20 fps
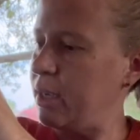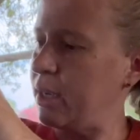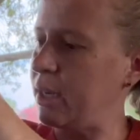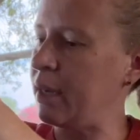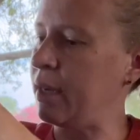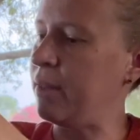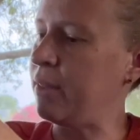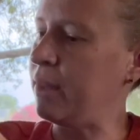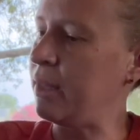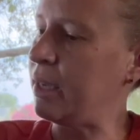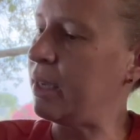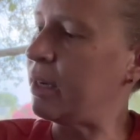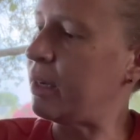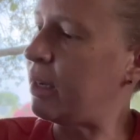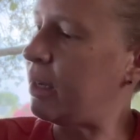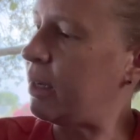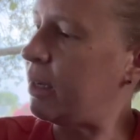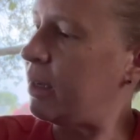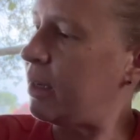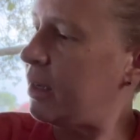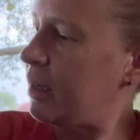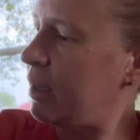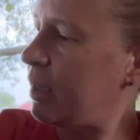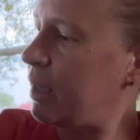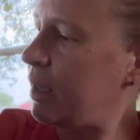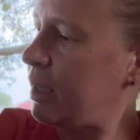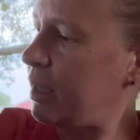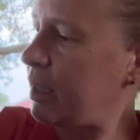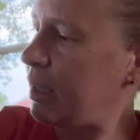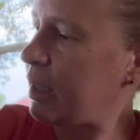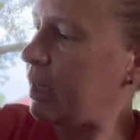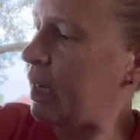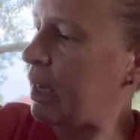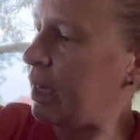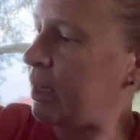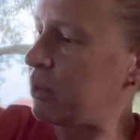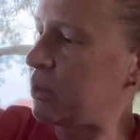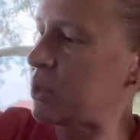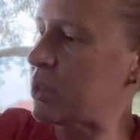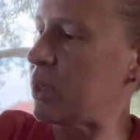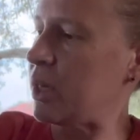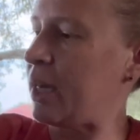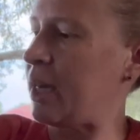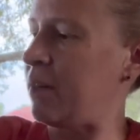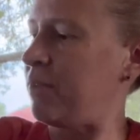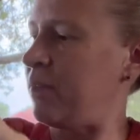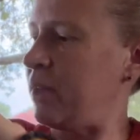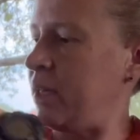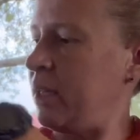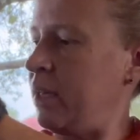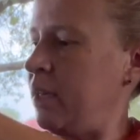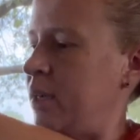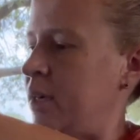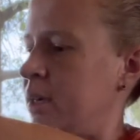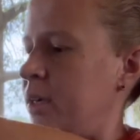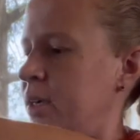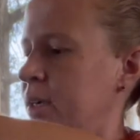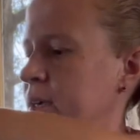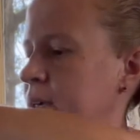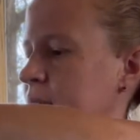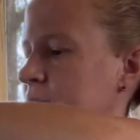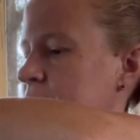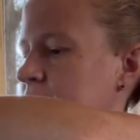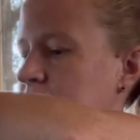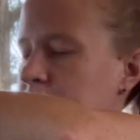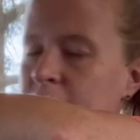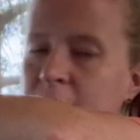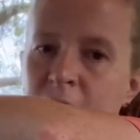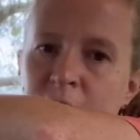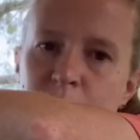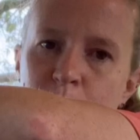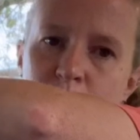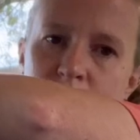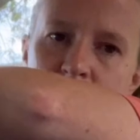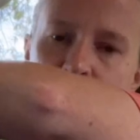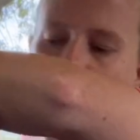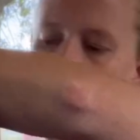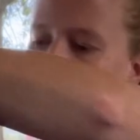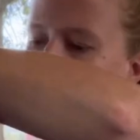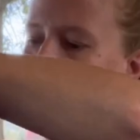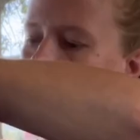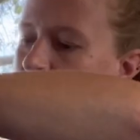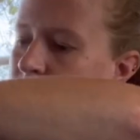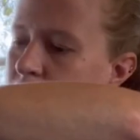And then uh, I also have in here, I have my